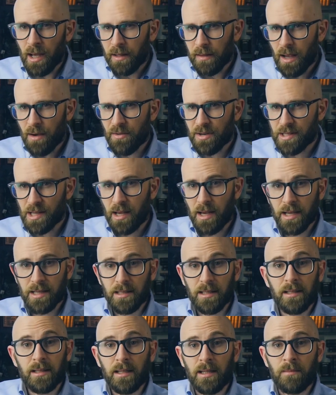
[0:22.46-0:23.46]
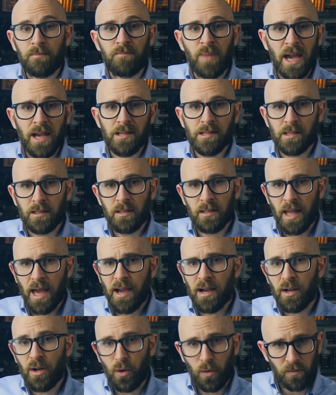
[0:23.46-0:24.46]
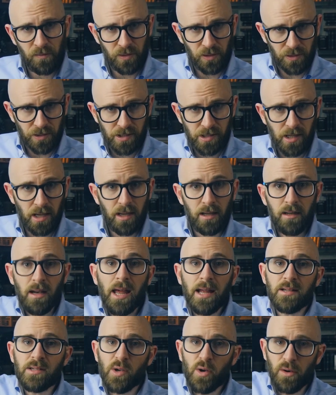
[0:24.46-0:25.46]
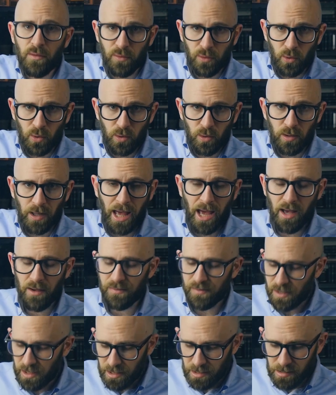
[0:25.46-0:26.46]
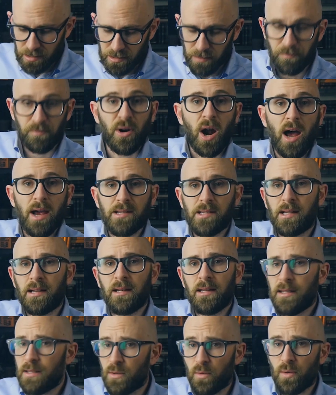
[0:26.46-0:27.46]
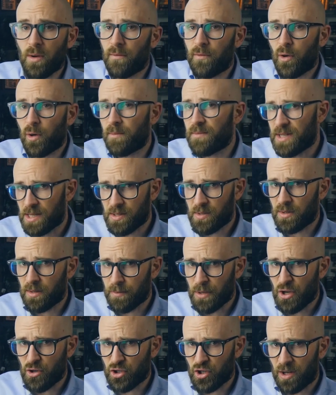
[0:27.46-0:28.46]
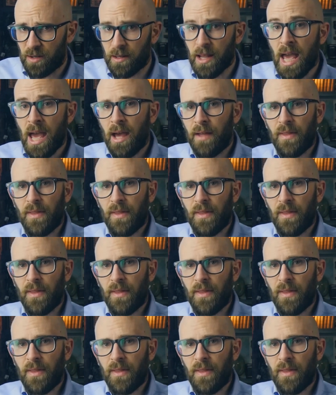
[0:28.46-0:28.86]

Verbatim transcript: They reside in the basal layer of your skin and overall have a surprisingly uniform distribution.